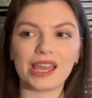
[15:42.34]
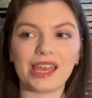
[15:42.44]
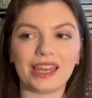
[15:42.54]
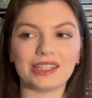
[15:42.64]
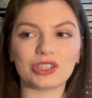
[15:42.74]

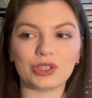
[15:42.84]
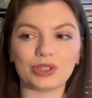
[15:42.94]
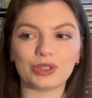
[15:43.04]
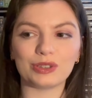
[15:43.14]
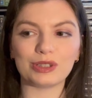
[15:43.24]
and
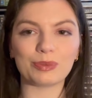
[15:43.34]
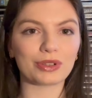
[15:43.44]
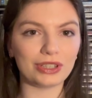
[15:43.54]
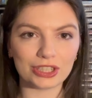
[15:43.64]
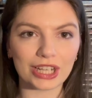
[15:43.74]
to
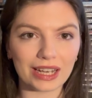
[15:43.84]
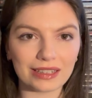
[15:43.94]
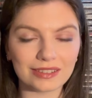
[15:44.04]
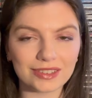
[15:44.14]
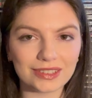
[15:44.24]

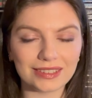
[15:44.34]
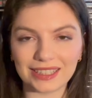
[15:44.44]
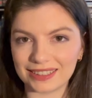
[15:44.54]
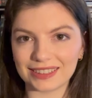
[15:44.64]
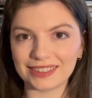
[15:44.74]
appreciate
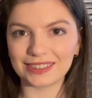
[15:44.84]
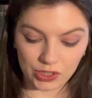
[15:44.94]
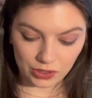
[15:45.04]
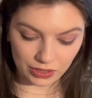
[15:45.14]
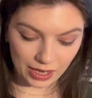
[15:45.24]
these things.
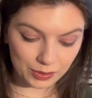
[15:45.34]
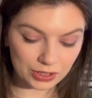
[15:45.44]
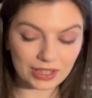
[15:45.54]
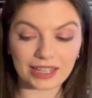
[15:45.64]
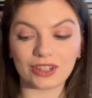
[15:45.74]
So now on
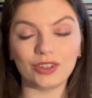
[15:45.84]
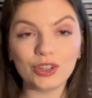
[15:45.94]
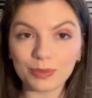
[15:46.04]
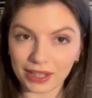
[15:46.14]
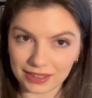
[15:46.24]
to like
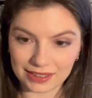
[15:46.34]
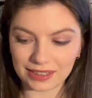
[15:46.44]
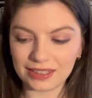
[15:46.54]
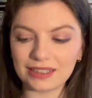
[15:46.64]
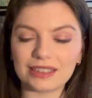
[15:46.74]
new
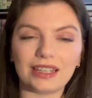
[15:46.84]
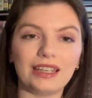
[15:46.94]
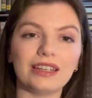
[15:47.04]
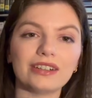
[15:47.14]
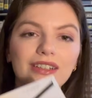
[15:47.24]
magazines.
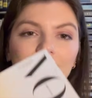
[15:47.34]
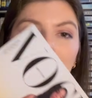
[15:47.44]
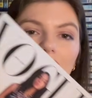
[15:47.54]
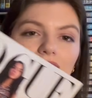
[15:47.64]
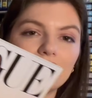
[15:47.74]
Here
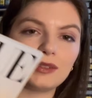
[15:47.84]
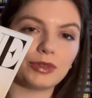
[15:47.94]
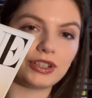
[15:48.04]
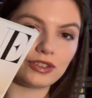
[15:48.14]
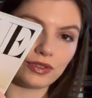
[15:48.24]
is
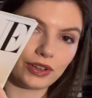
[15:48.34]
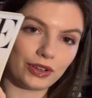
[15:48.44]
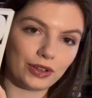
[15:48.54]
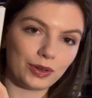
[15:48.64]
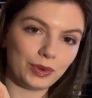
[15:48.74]
British
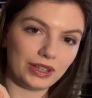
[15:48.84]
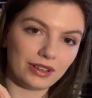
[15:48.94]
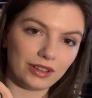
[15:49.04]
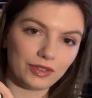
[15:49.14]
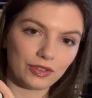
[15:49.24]
Vogue with
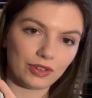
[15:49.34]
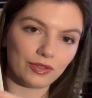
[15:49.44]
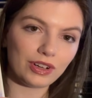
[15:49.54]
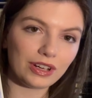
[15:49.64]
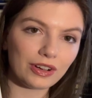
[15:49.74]
Olivia
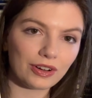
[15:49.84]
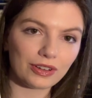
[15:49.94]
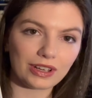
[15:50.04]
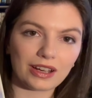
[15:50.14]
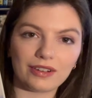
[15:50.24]
Rodrigo
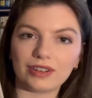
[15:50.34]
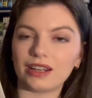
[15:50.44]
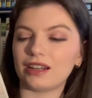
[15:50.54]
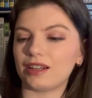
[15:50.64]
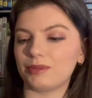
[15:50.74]
on the
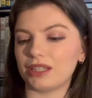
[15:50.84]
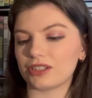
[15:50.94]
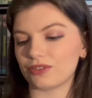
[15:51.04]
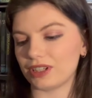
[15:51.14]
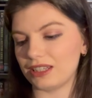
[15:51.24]
cover. I'm yet
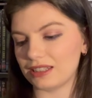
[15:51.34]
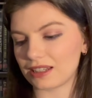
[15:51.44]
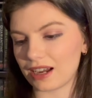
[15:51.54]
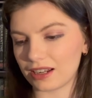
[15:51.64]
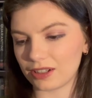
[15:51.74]
to read this
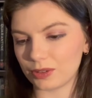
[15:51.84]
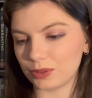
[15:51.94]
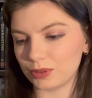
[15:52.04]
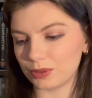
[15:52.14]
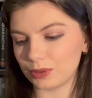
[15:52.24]

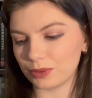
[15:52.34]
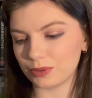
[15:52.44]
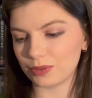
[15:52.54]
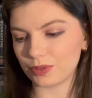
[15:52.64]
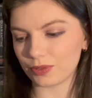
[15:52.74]
article.
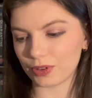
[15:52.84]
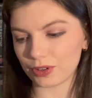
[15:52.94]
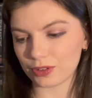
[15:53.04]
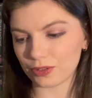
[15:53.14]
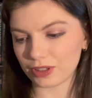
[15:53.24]
The
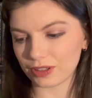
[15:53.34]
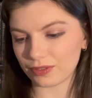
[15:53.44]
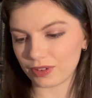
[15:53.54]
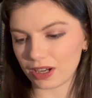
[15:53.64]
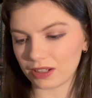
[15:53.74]
photos are really
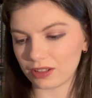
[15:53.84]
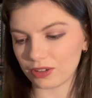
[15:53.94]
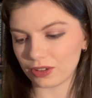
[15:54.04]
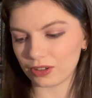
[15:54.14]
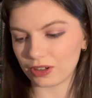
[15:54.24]
fun
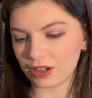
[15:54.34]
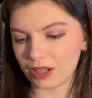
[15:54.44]
though,